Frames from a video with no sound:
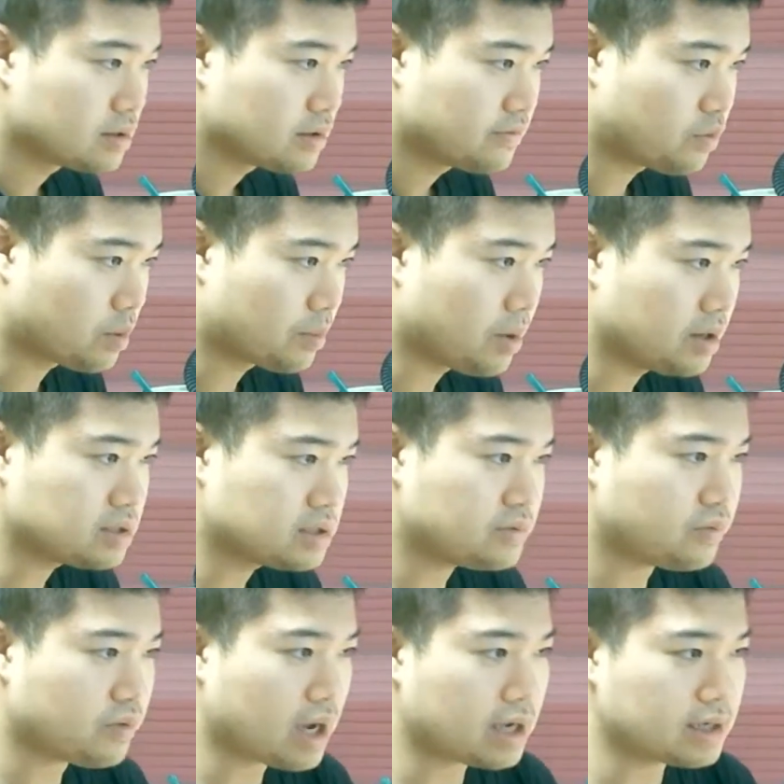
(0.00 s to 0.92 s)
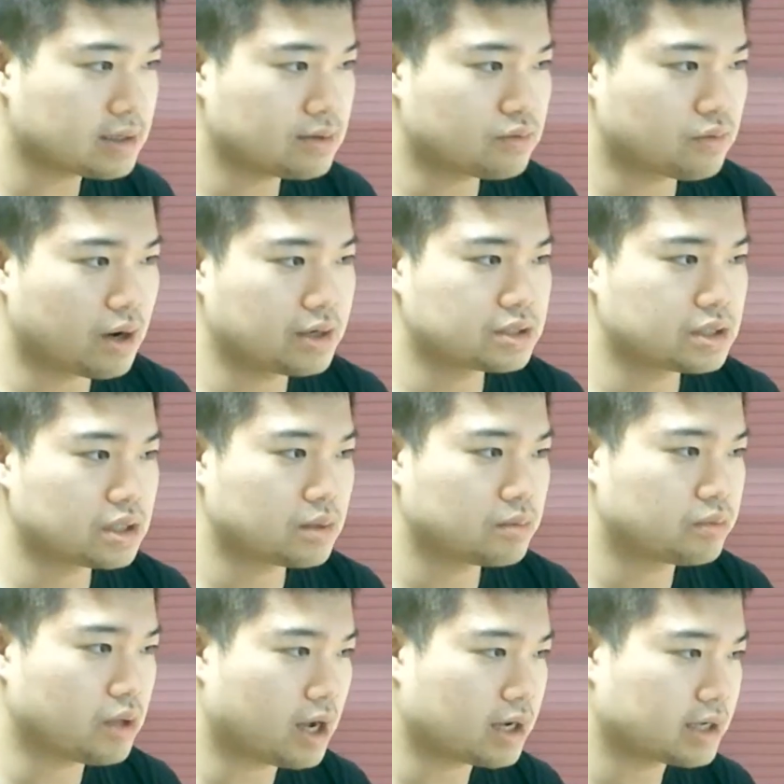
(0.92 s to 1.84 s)
For months, fighting in Russia
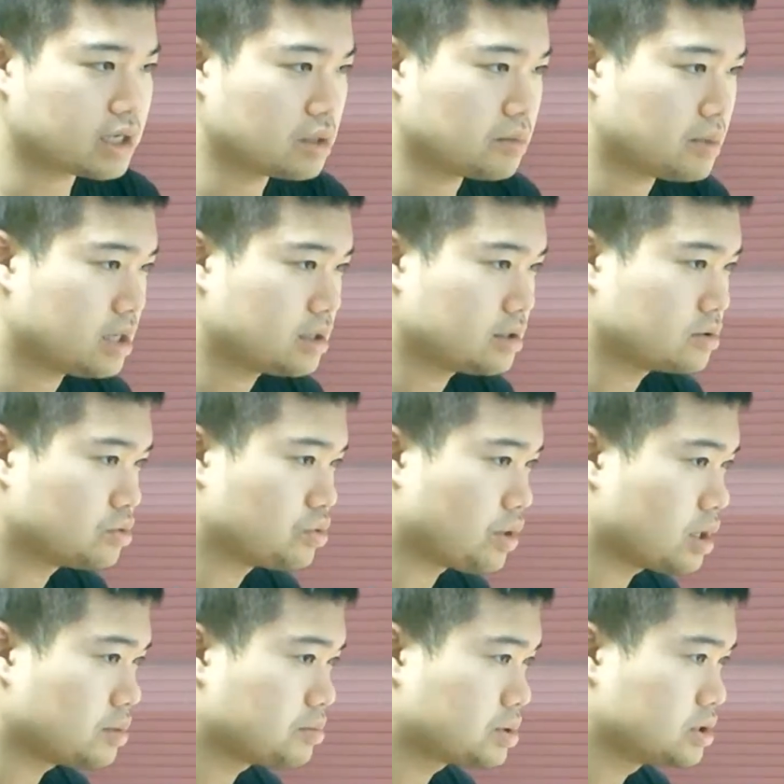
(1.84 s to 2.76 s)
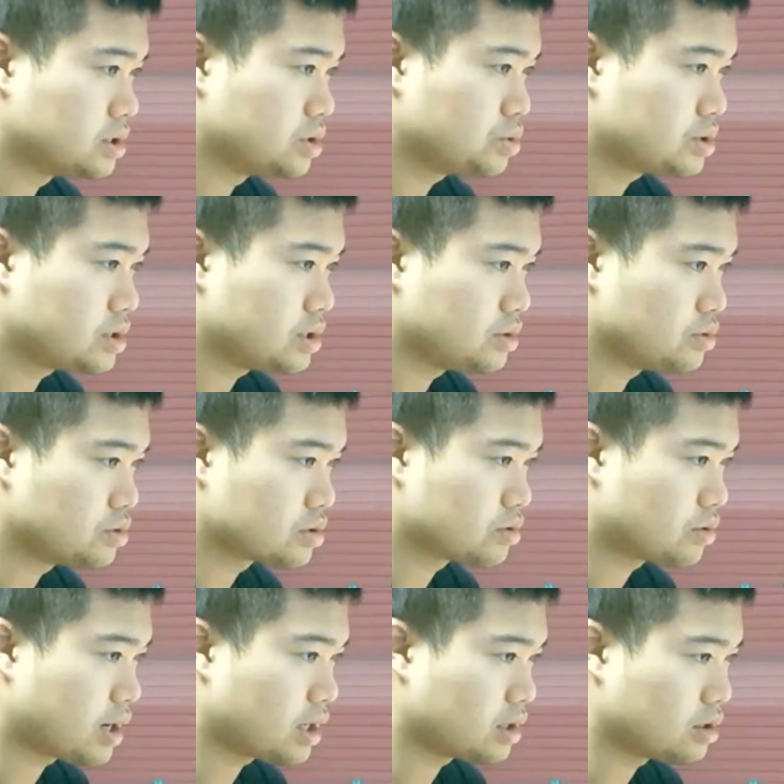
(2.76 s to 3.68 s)
blockade many grain produced in
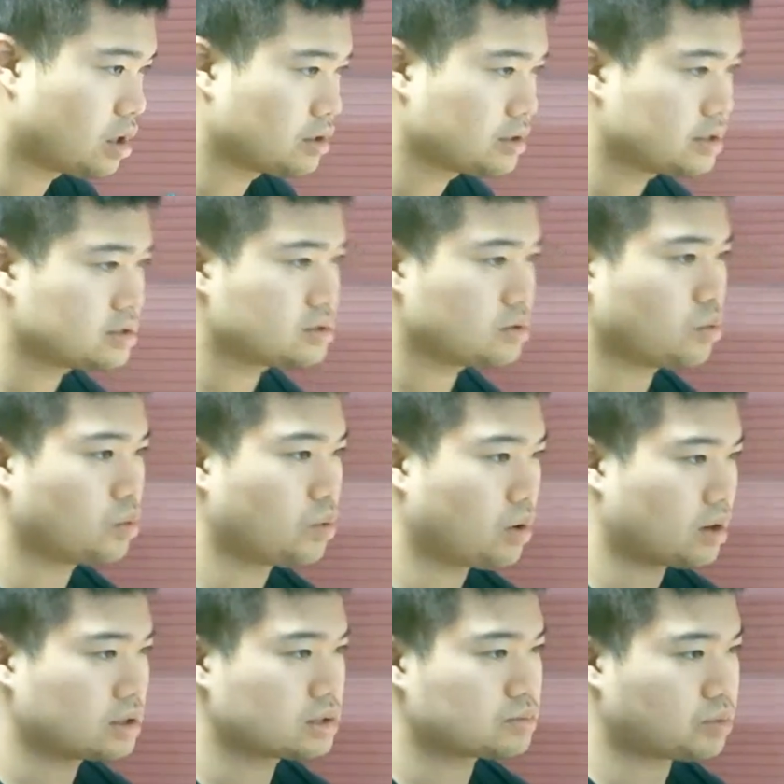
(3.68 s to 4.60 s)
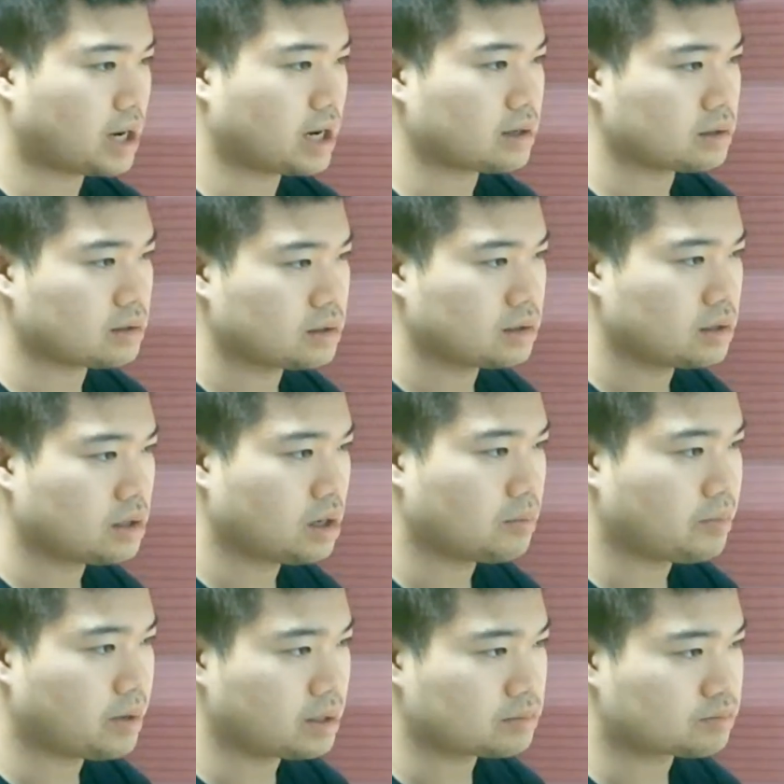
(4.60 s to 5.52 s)
Ukraine, known as the world's
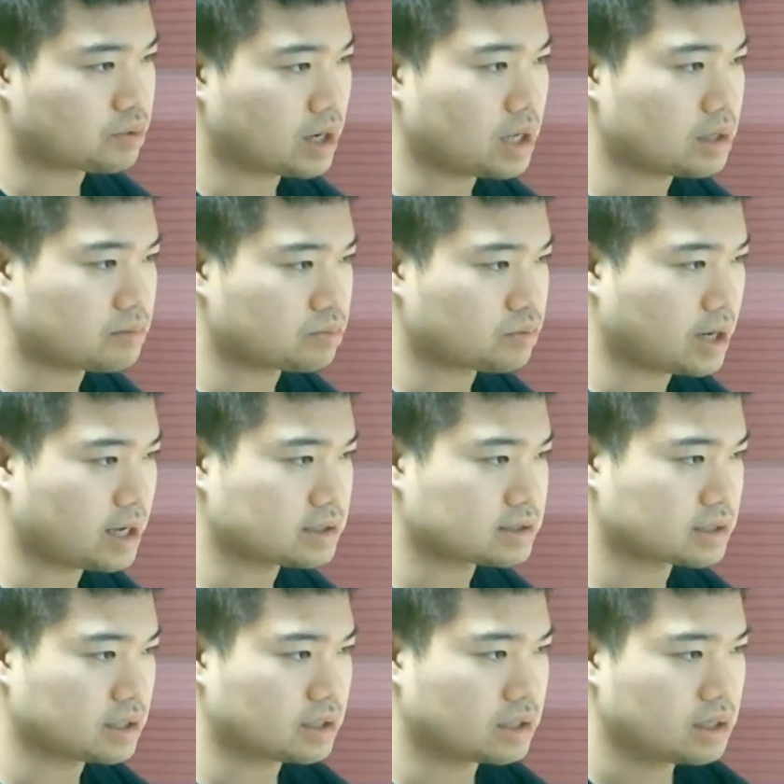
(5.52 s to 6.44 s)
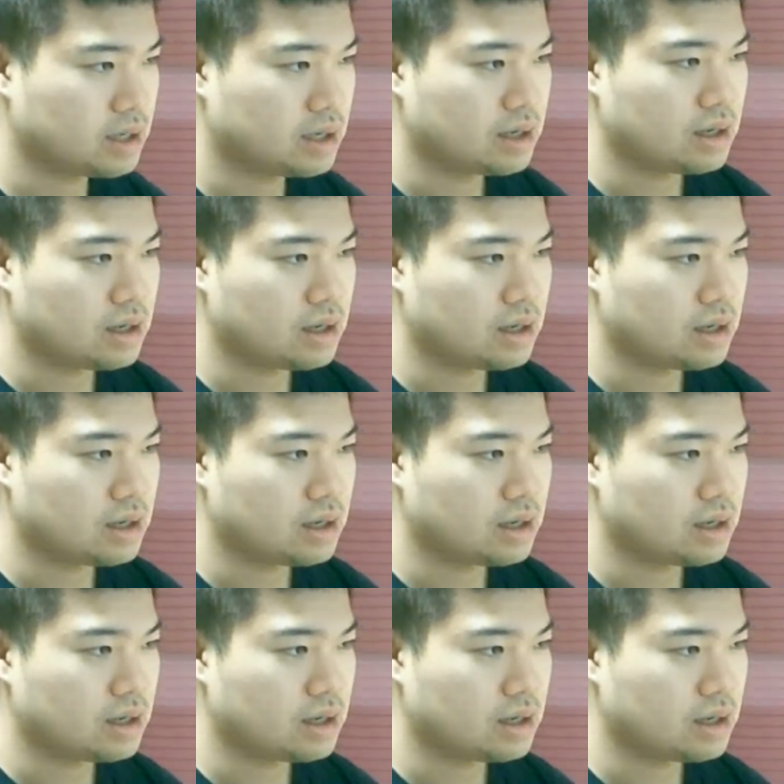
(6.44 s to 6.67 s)
bread basket,